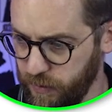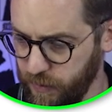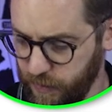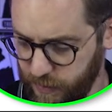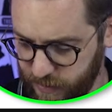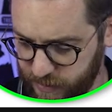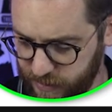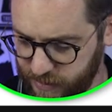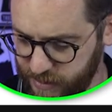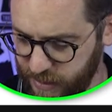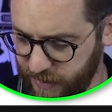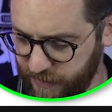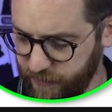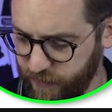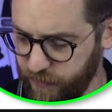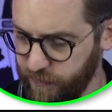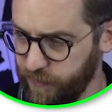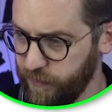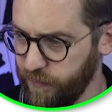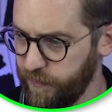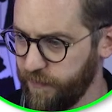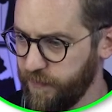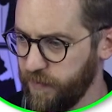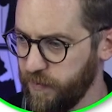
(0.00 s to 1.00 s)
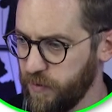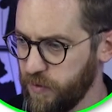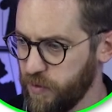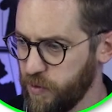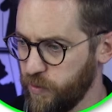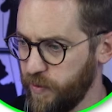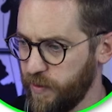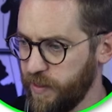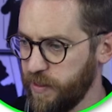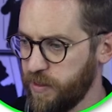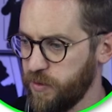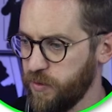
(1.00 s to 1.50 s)
the 7th,
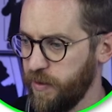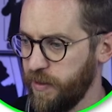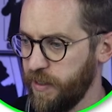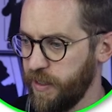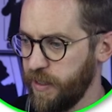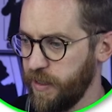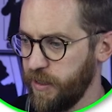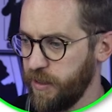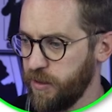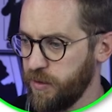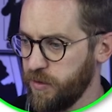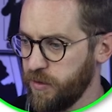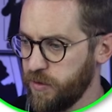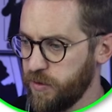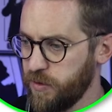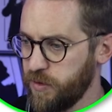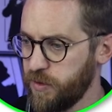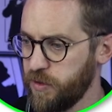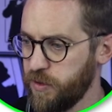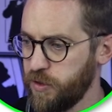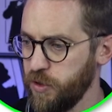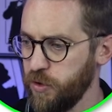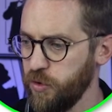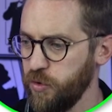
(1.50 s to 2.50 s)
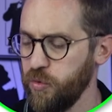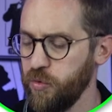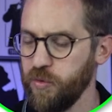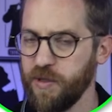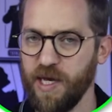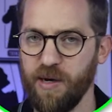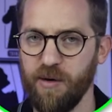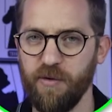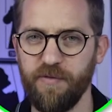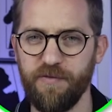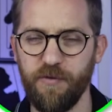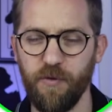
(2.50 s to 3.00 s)
2022,
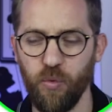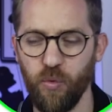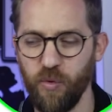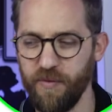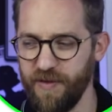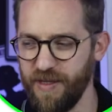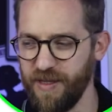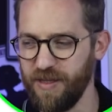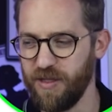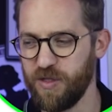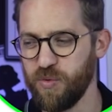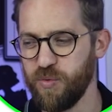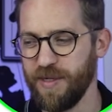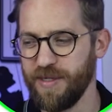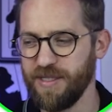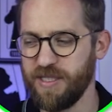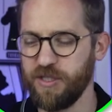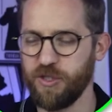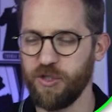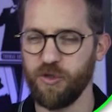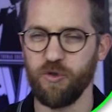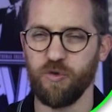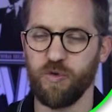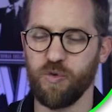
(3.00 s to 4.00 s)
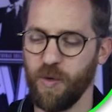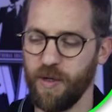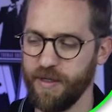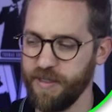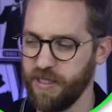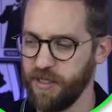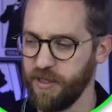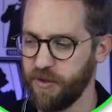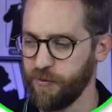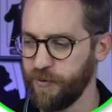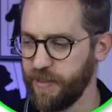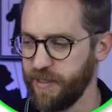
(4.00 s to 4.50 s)
that will fall within the
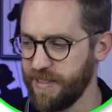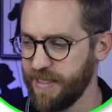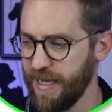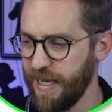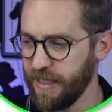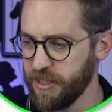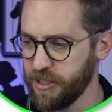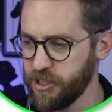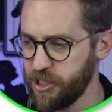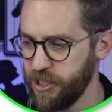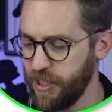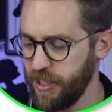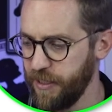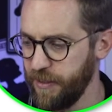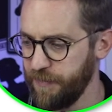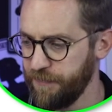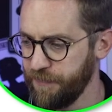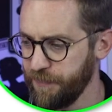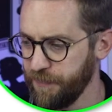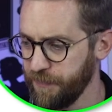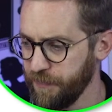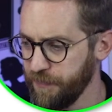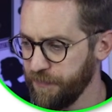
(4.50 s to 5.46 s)
22-23 tax year.